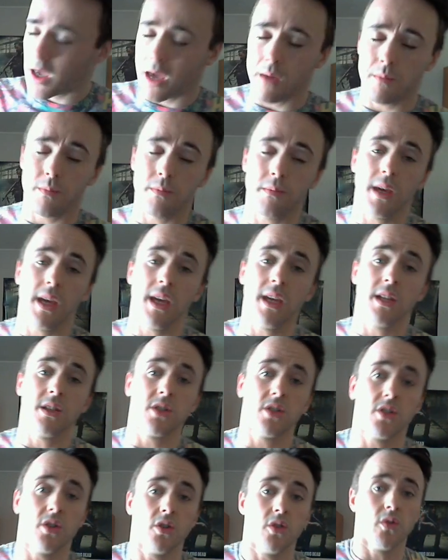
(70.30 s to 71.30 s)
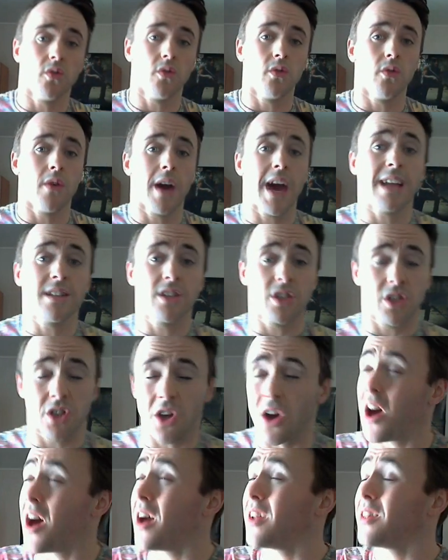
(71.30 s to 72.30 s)
and meet you at
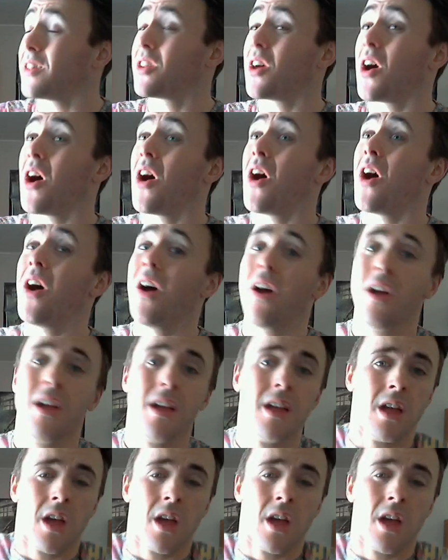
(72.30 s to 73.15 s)
your door,